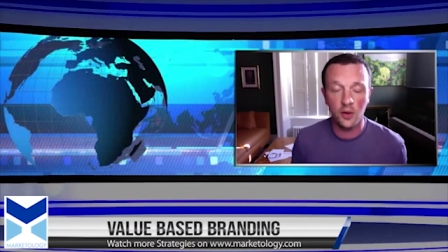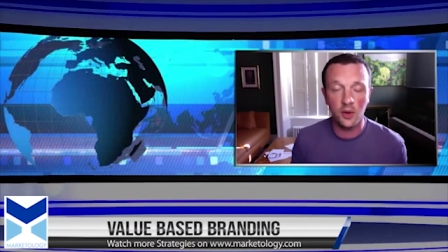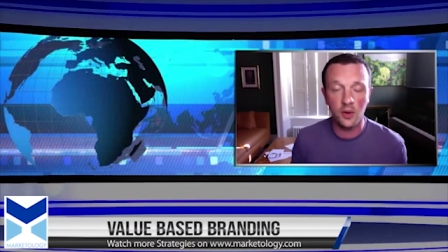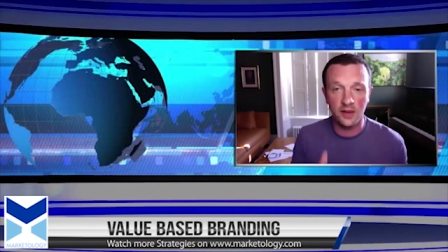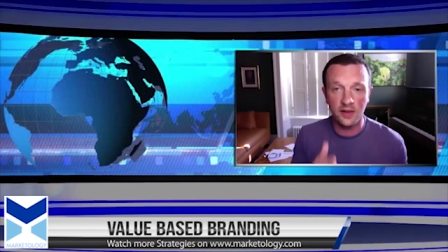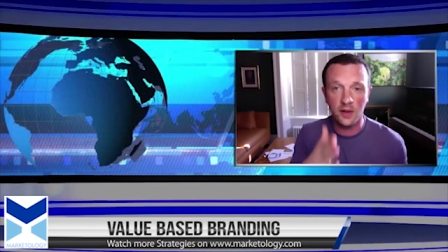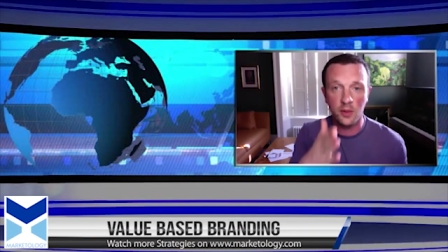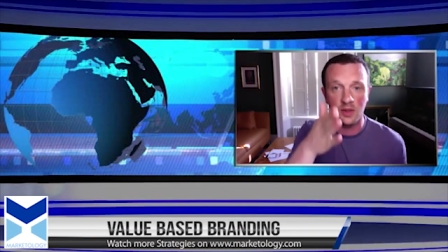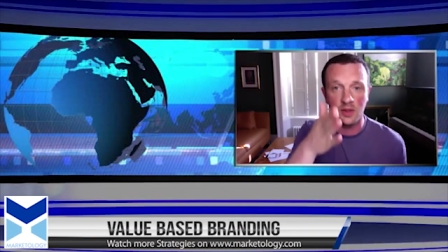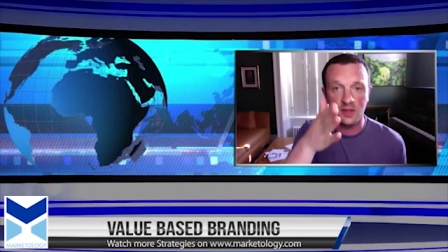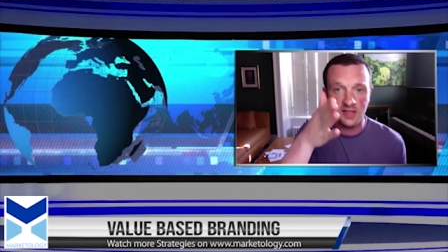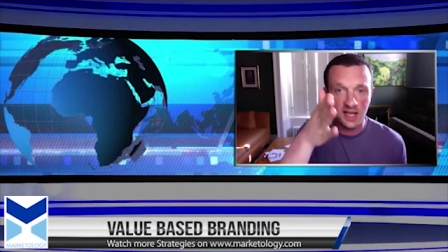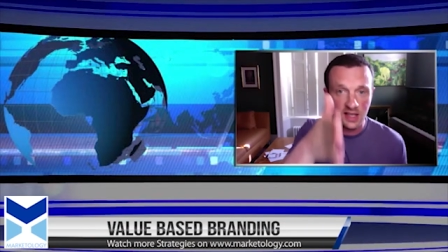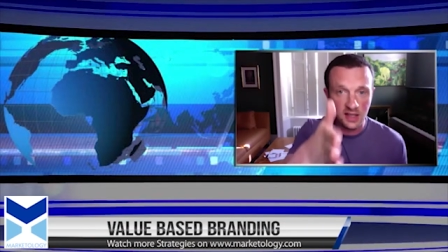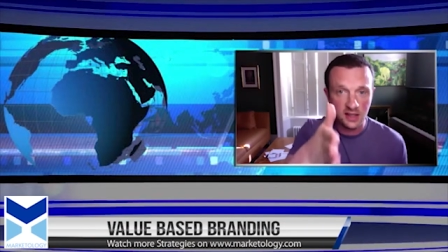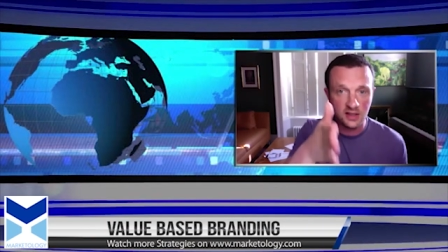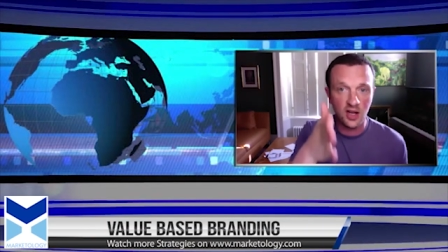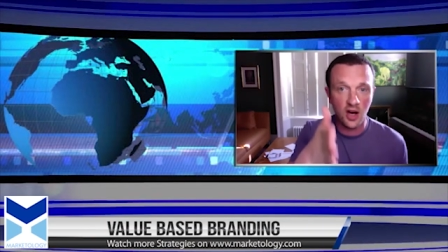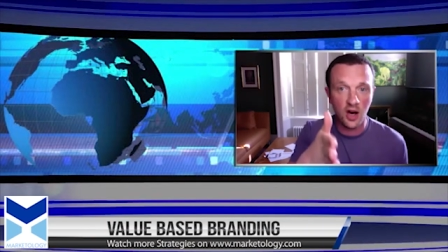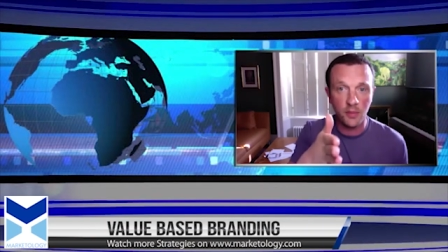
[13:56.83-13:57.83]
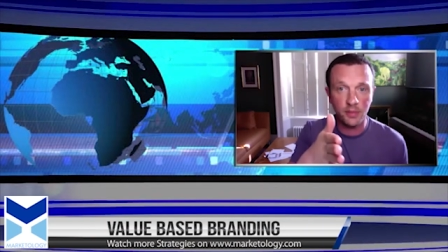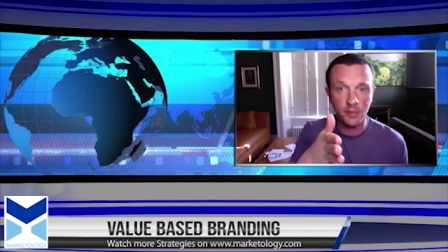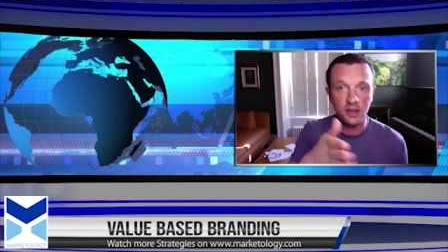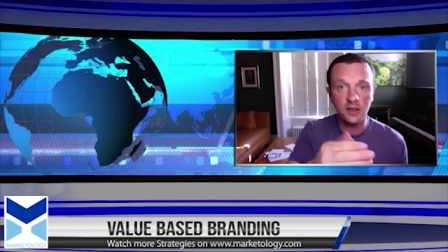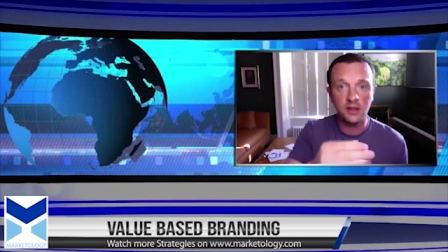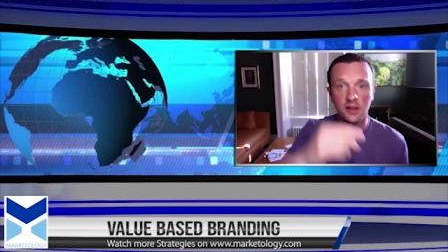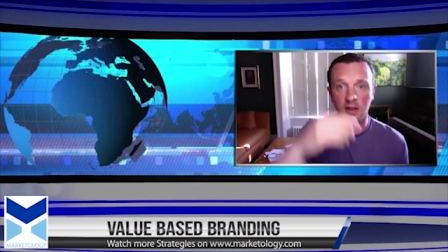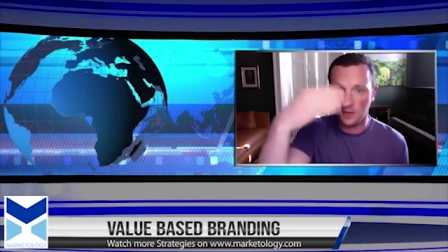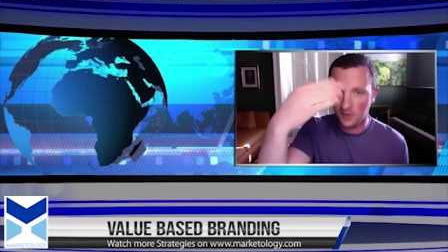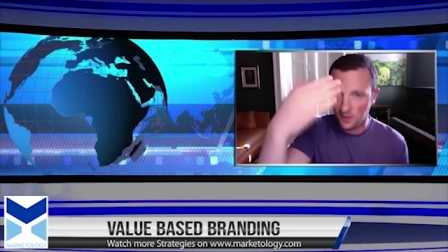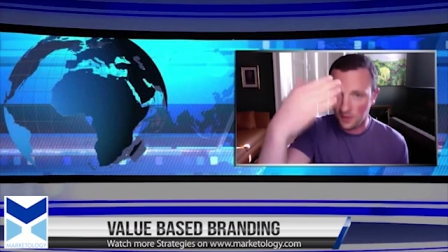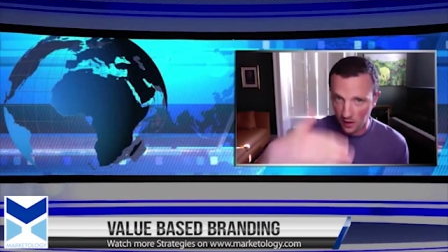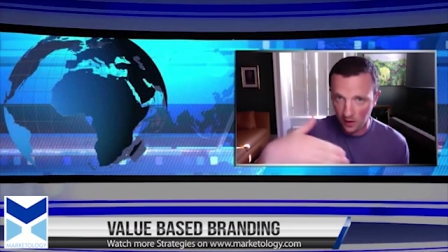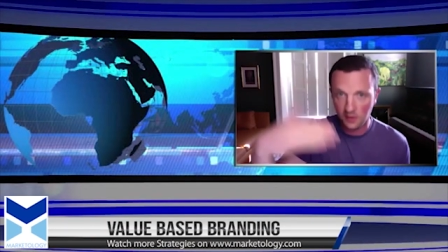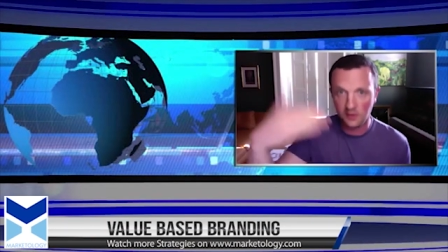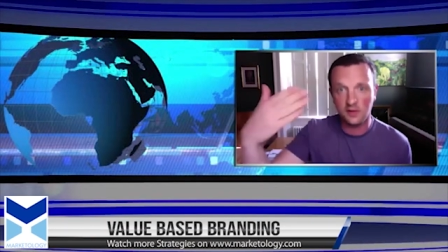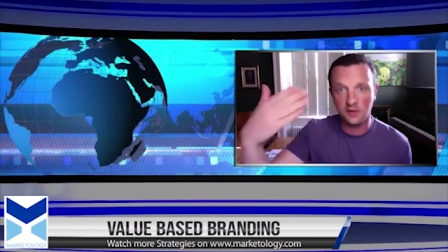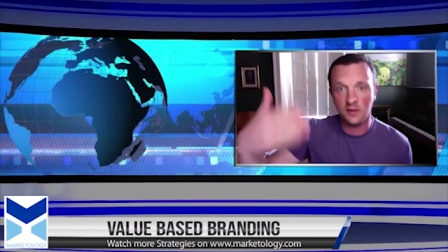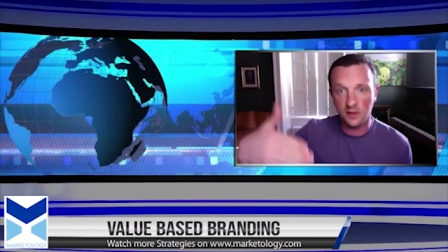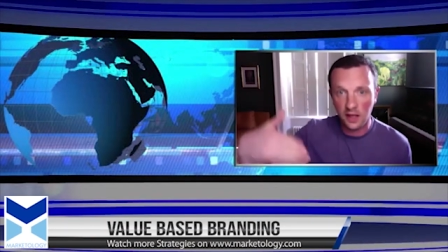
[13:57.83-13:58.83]
and they would take a topic and
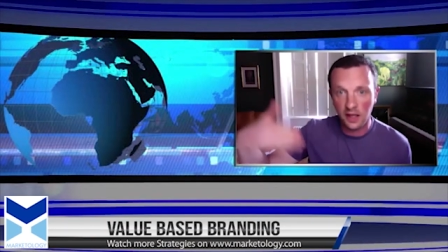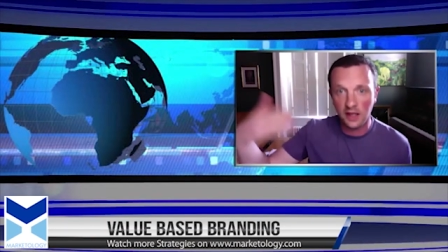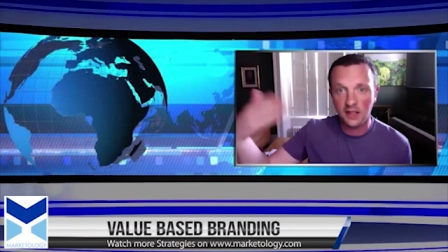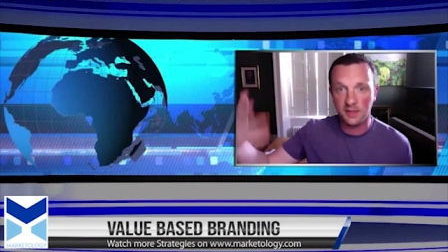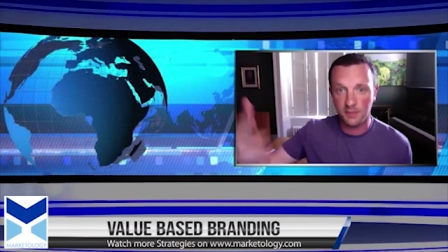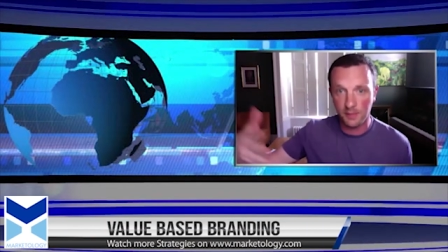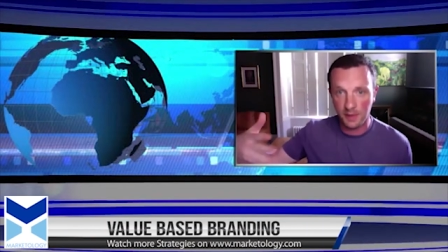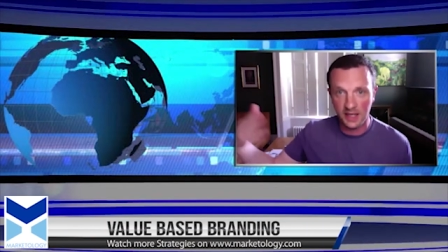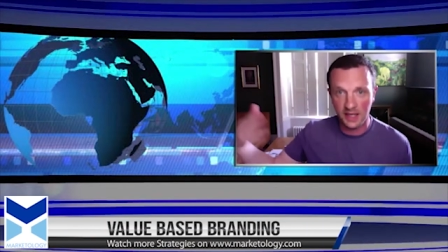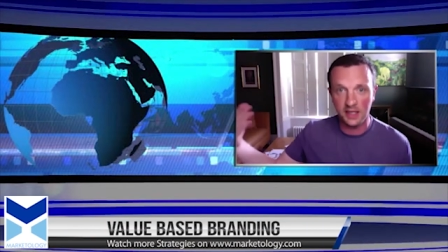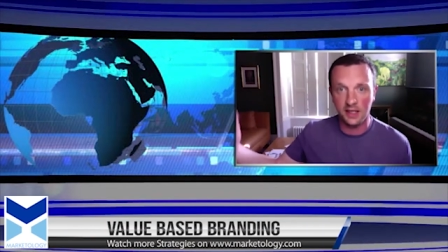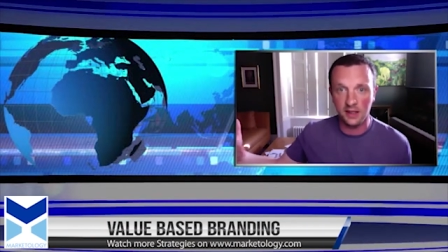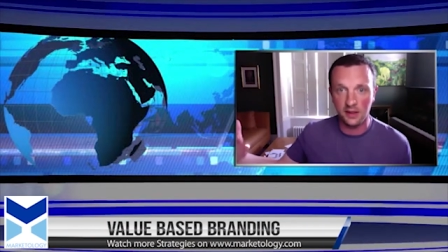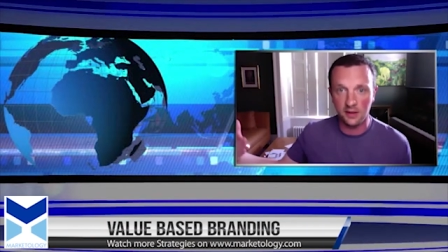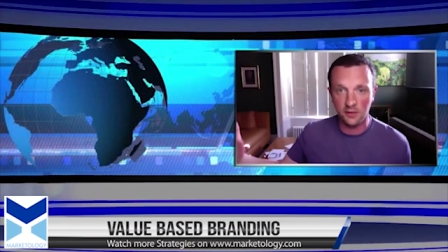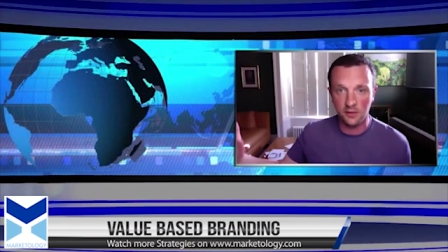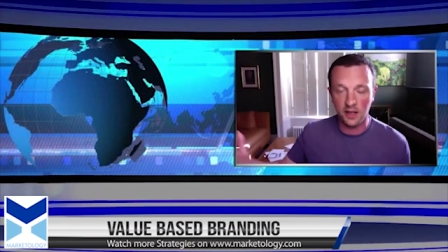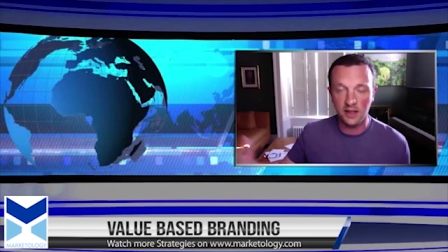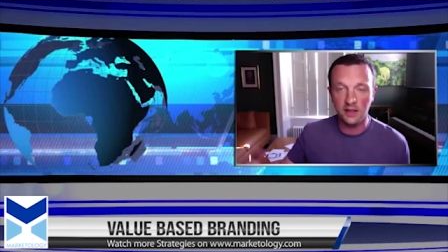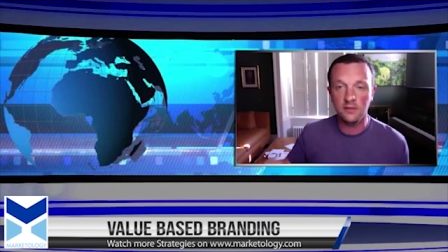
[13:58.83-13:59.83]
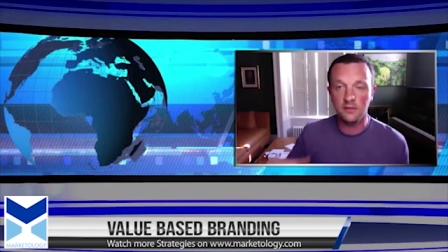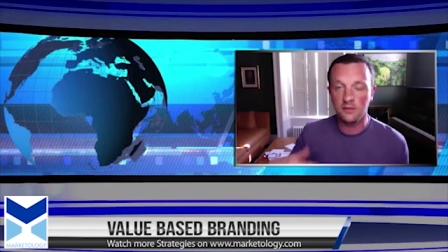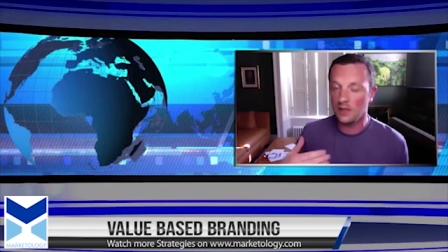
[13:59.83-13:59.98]
start explaining it, right?